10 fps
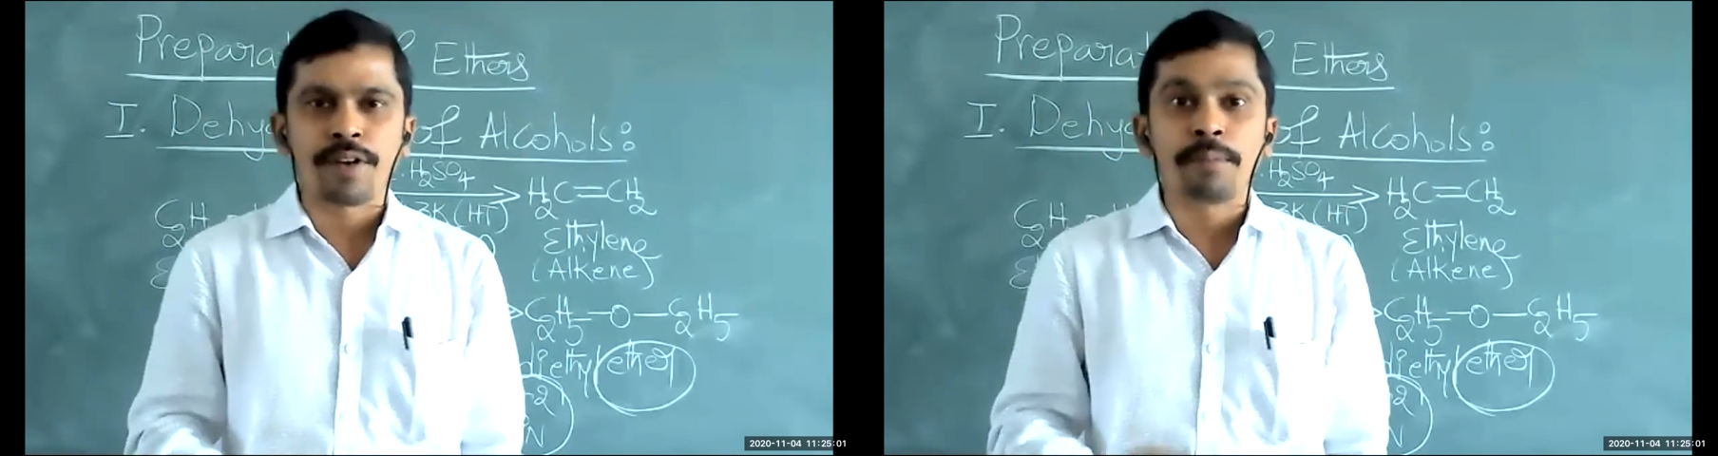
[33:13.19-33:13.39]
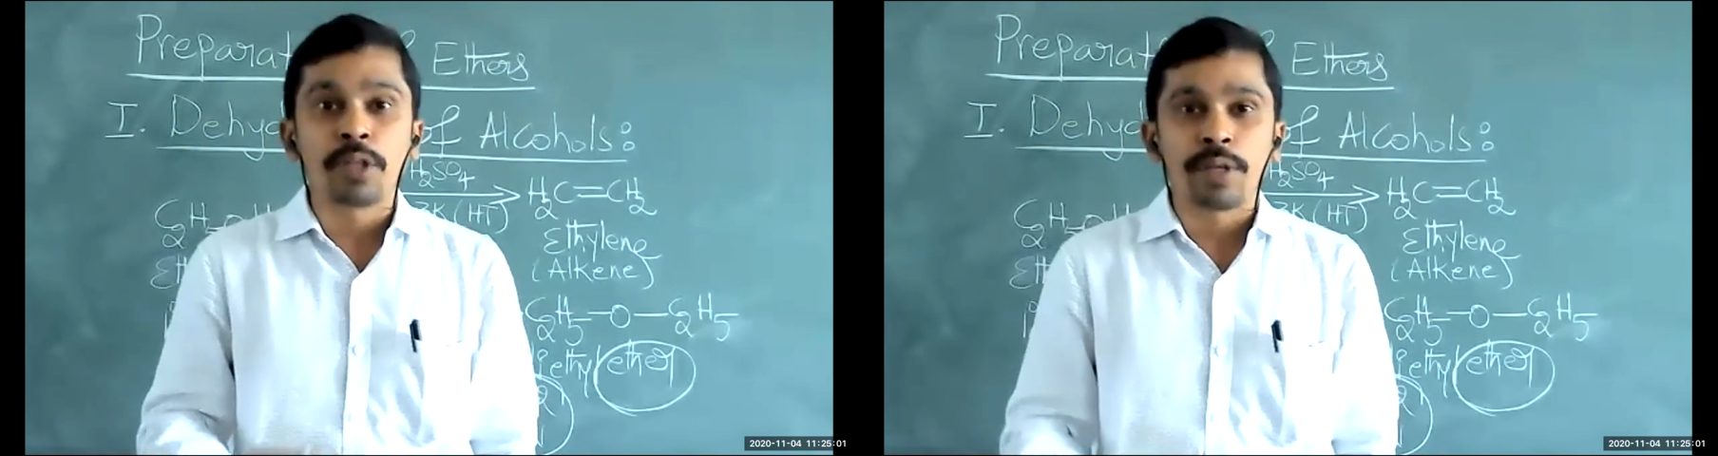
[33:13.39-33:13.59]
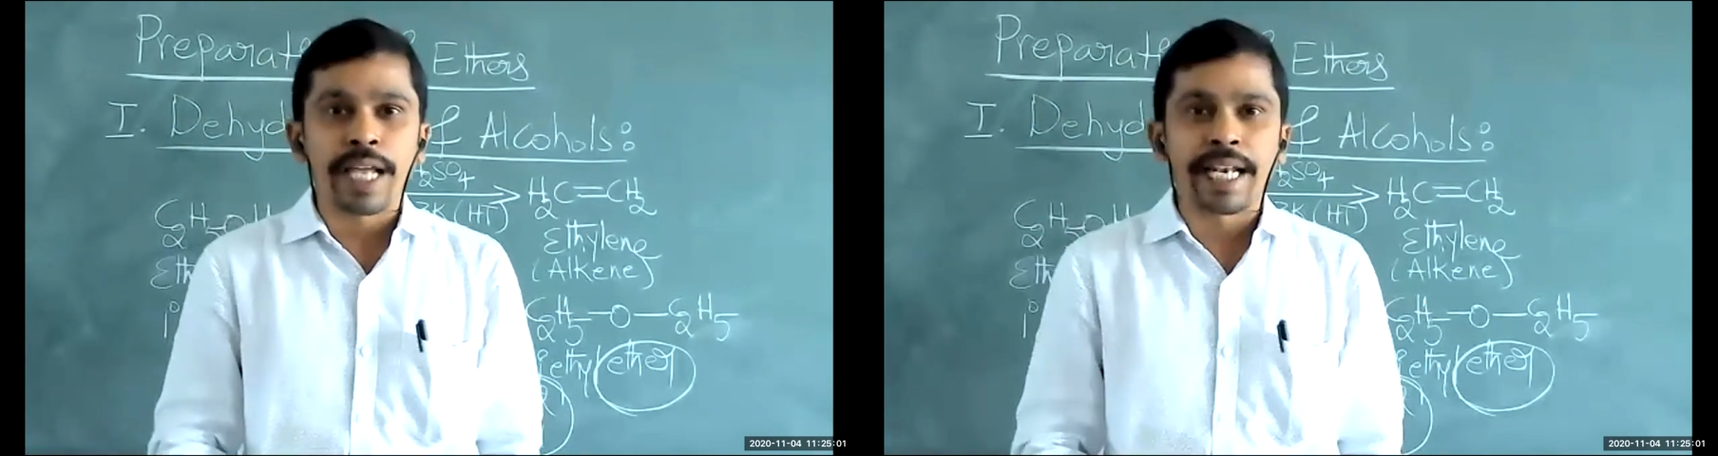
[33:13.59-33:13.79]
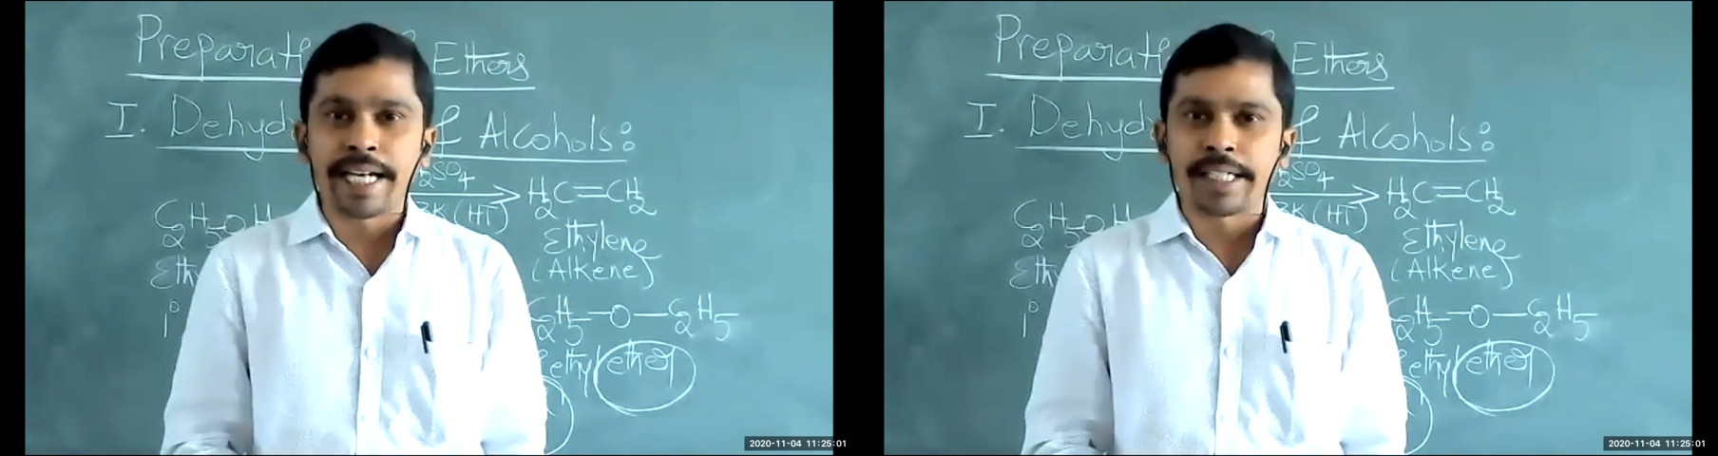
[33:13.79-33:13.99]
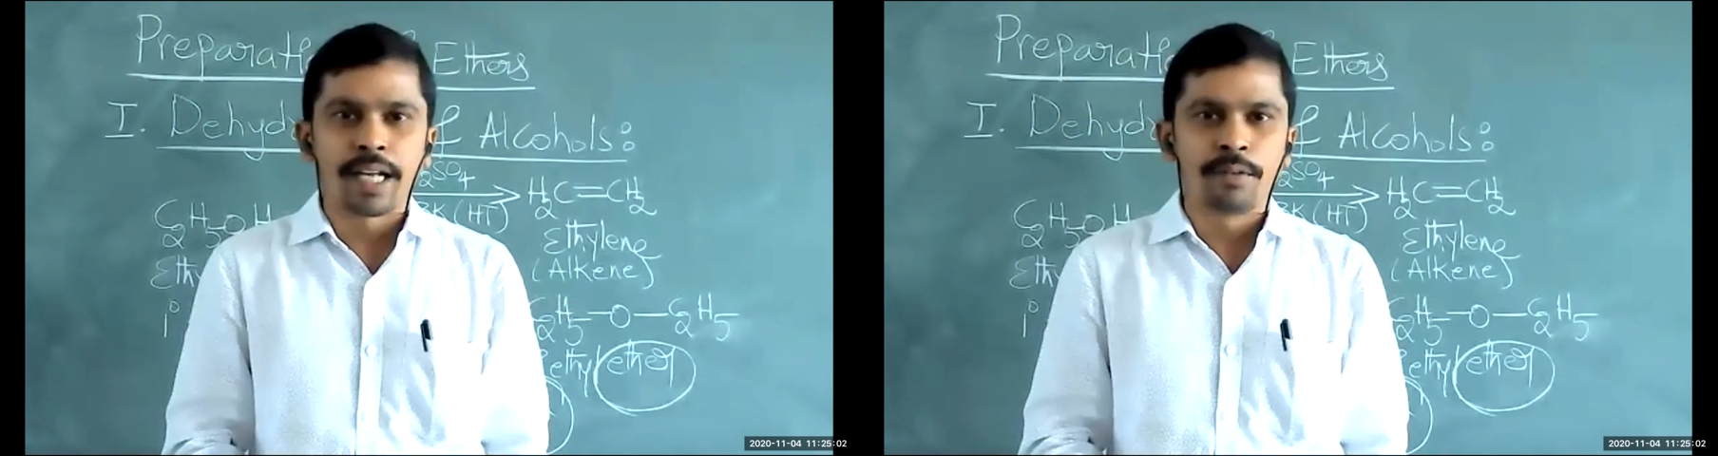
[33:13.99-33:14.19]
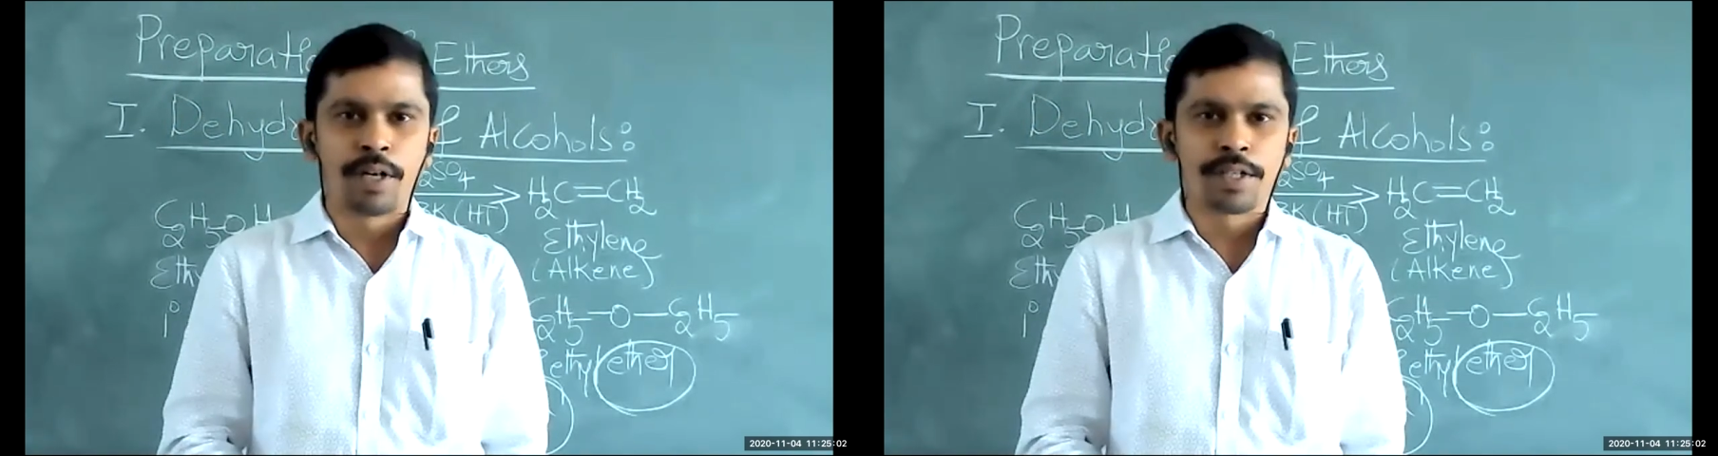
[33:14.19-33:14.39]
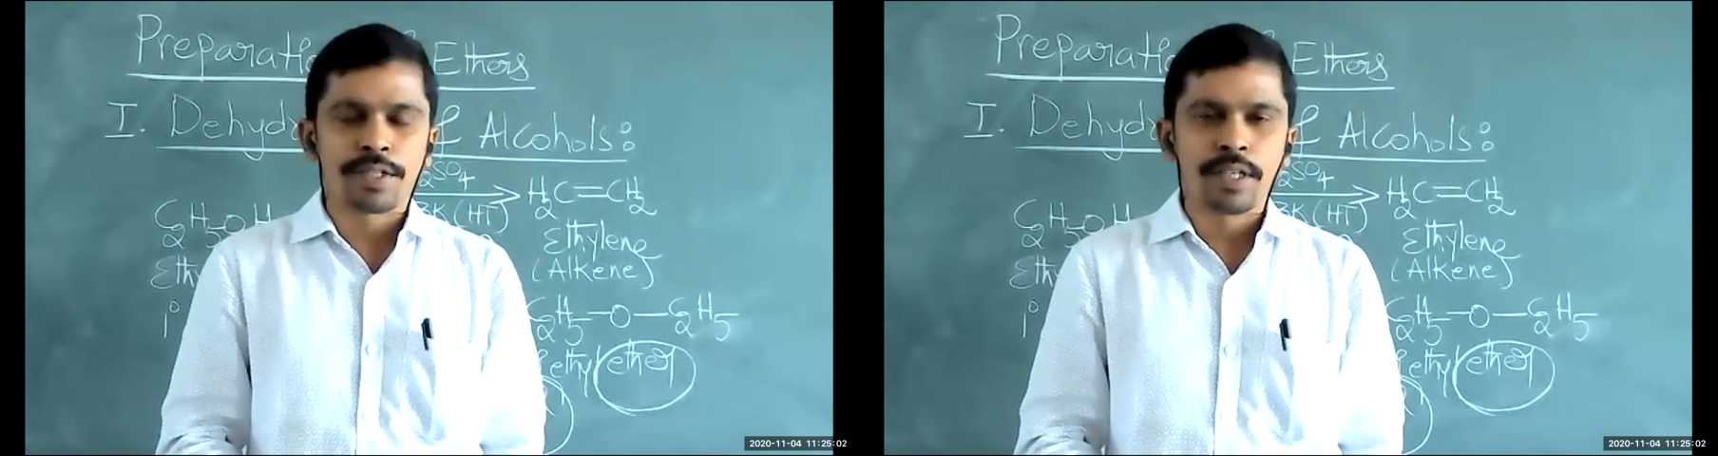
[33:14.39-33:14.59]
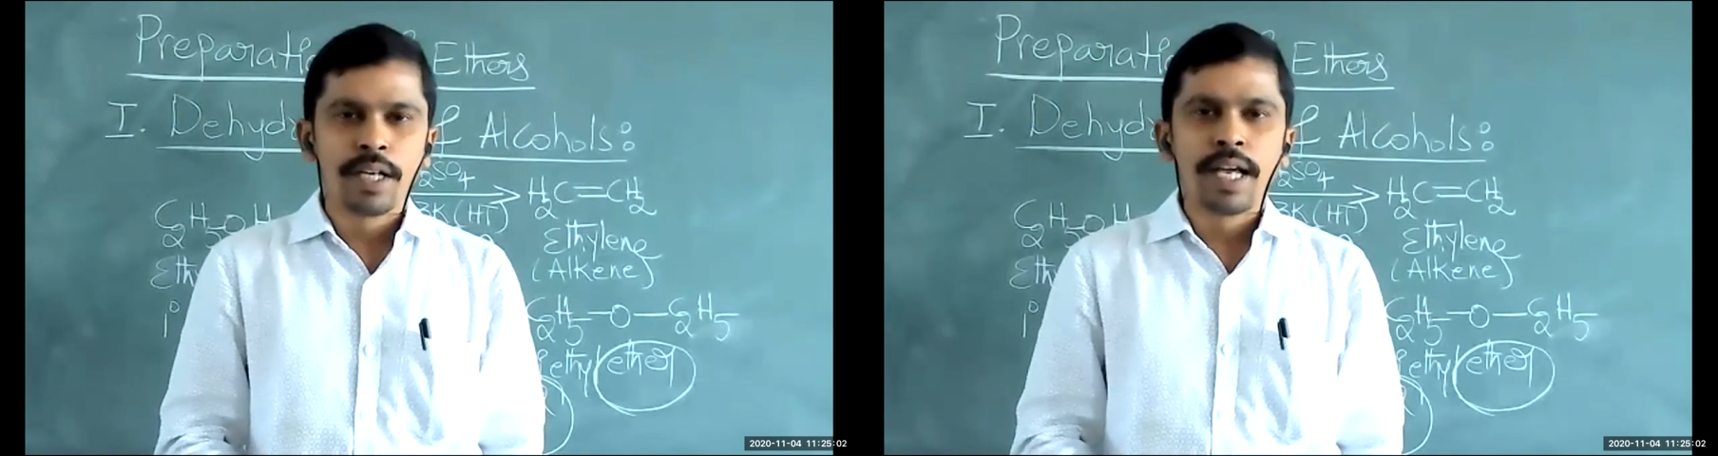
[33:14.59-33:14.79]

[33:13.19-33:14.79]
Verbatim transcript: from today night onwards,